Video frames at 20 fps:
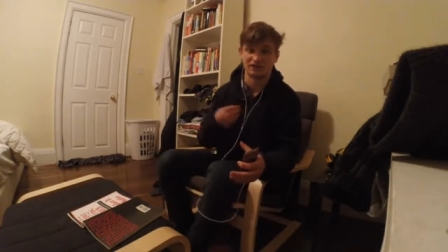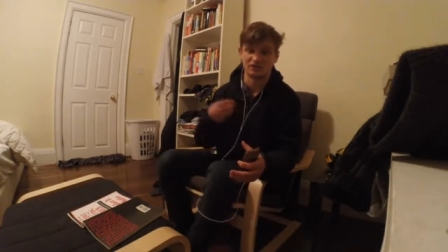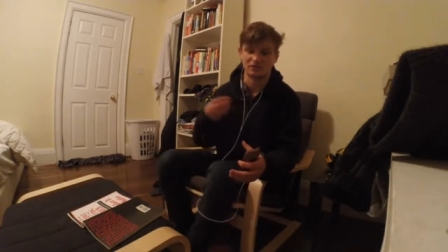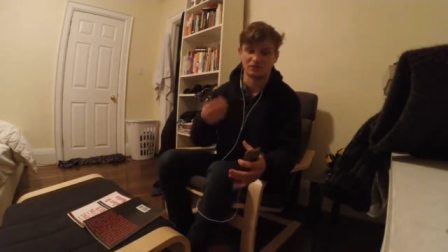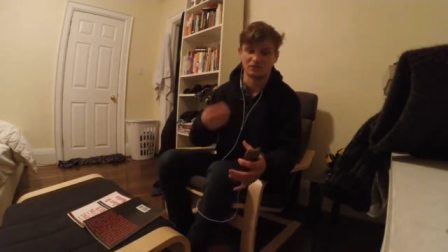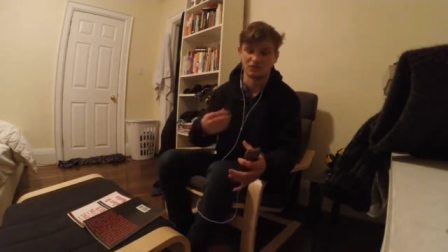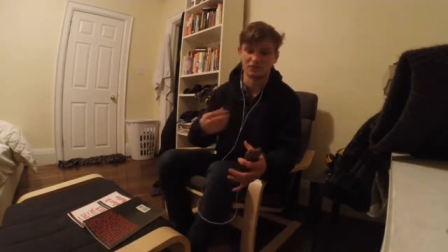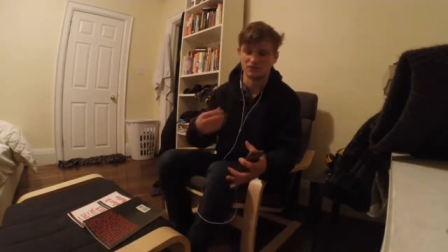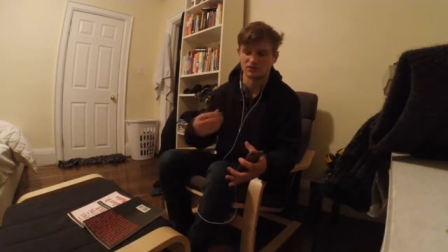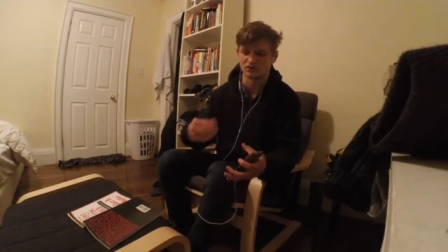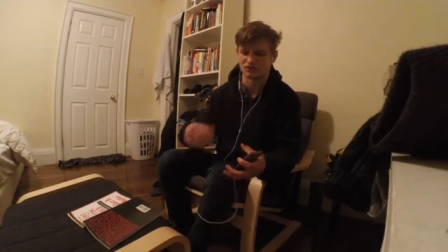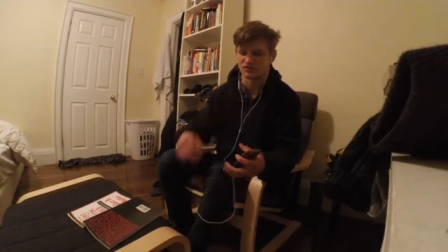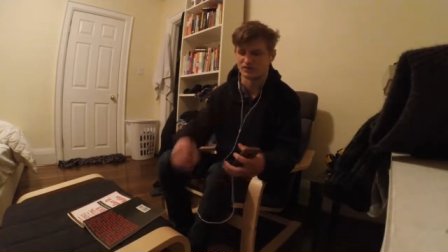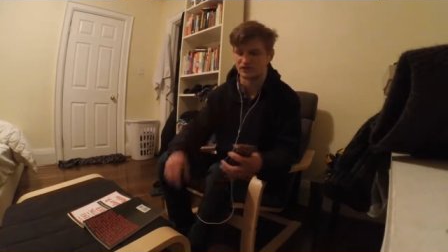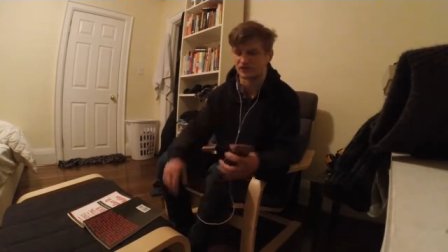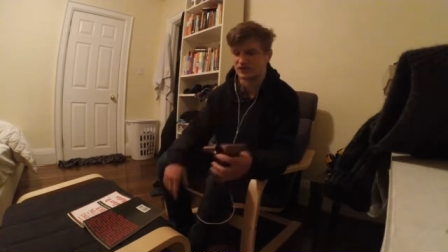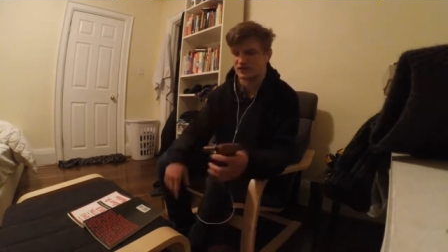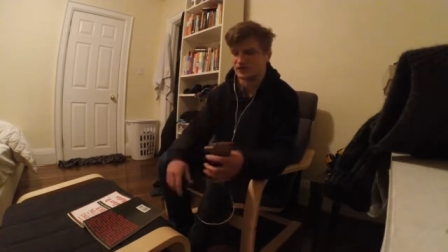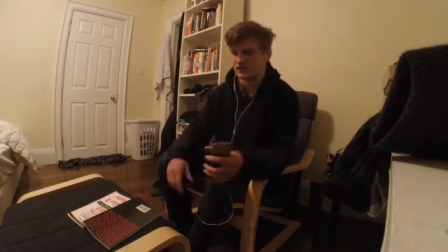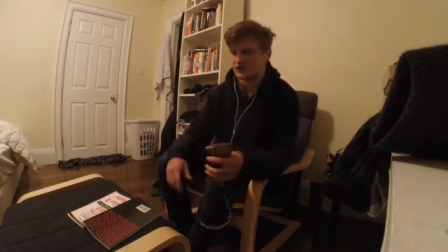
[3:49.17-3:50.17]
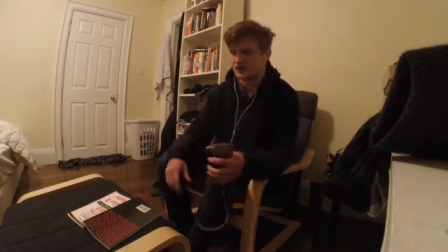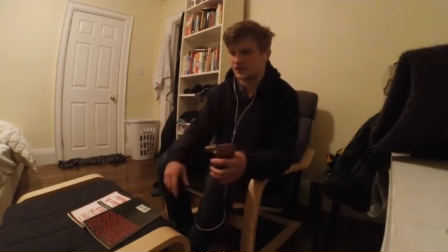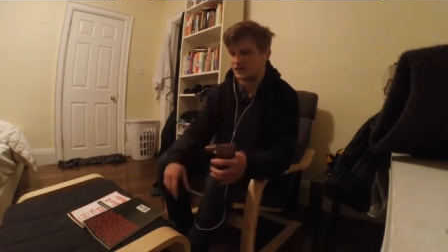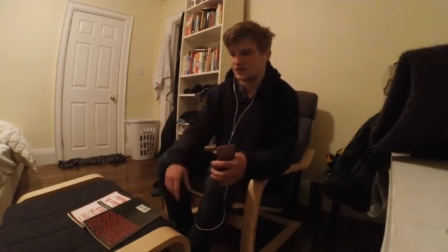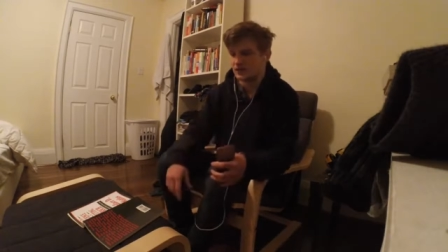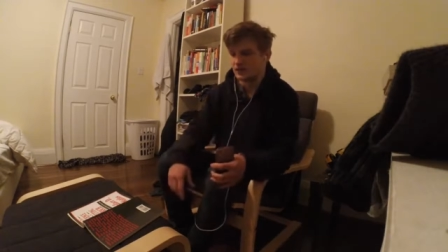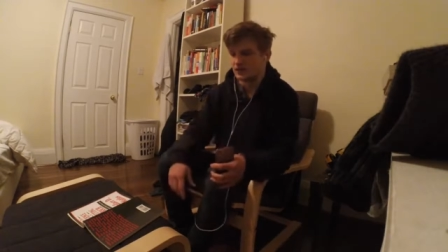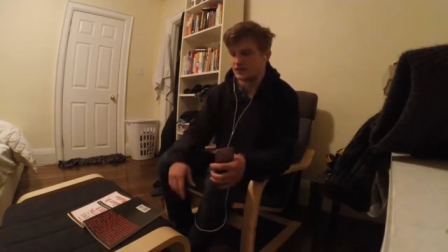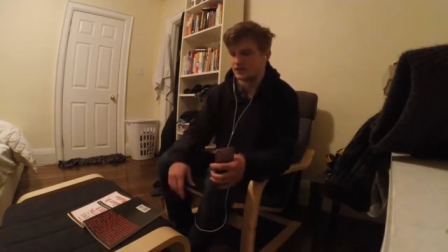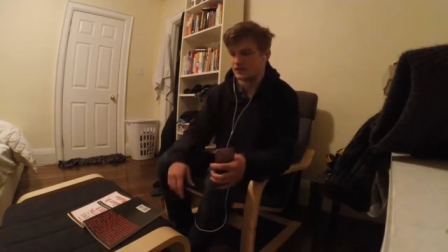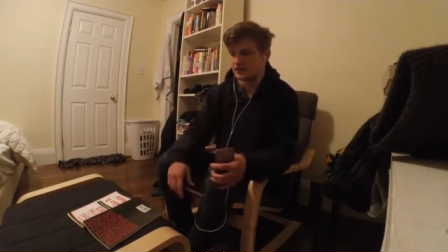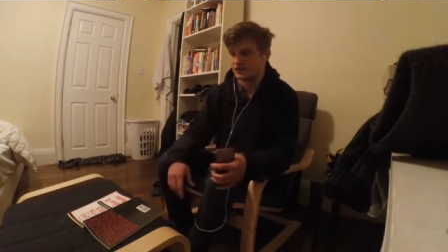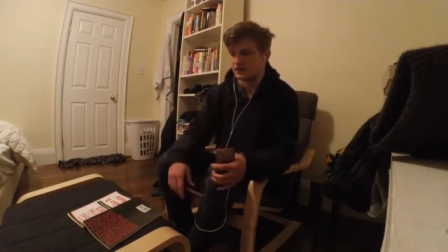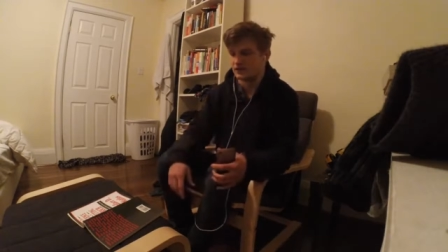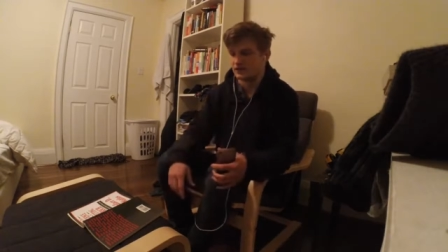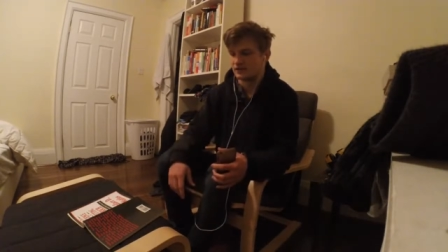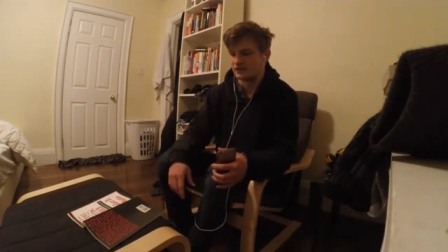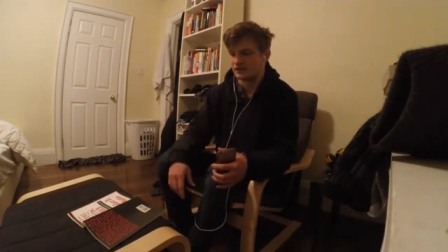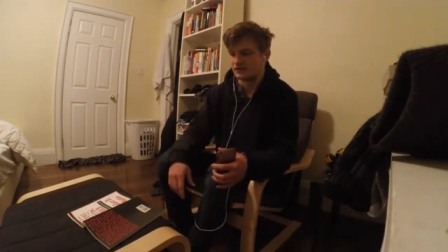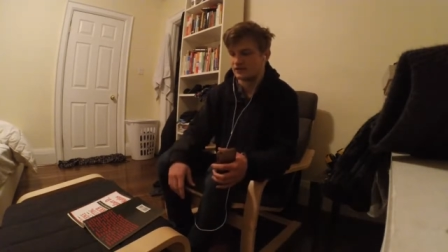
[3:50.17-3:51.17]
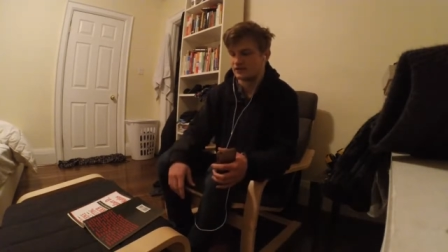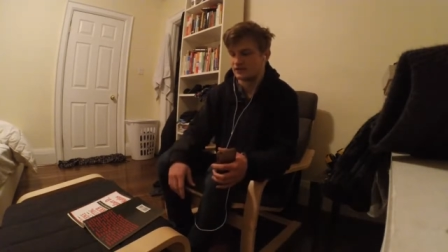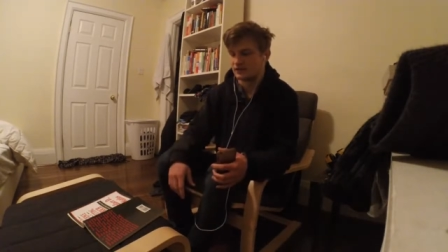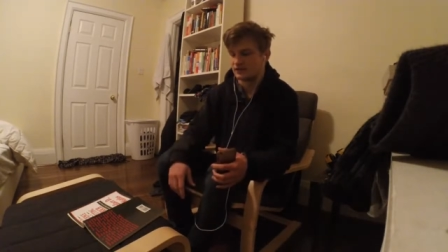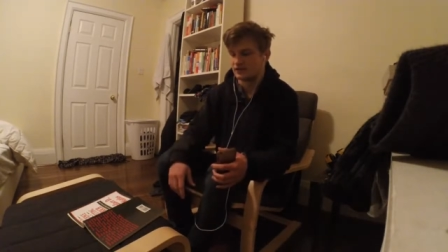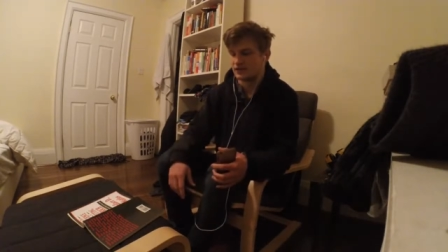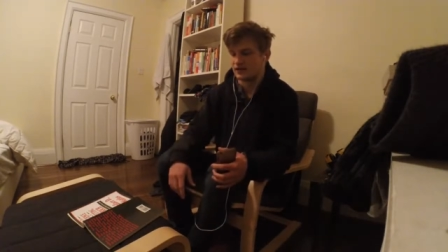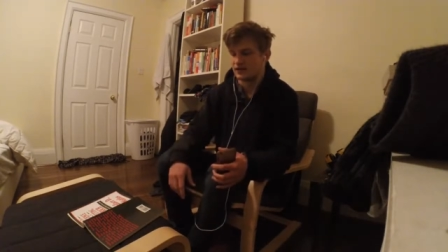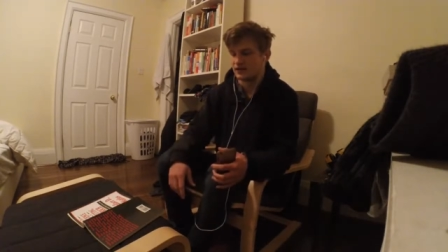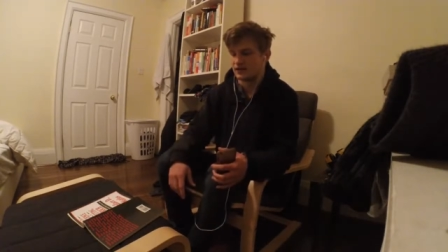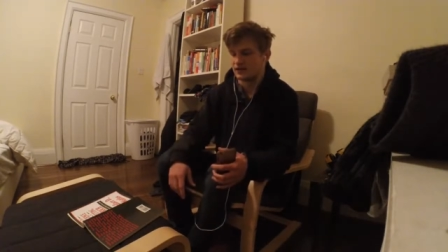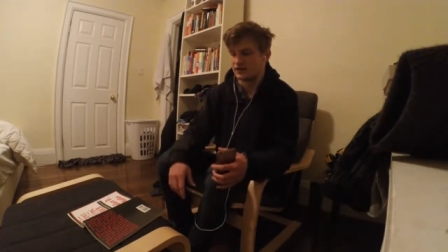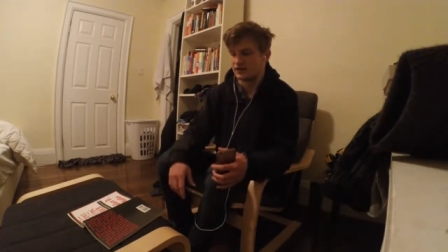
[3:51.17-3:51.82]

the most, and yeah.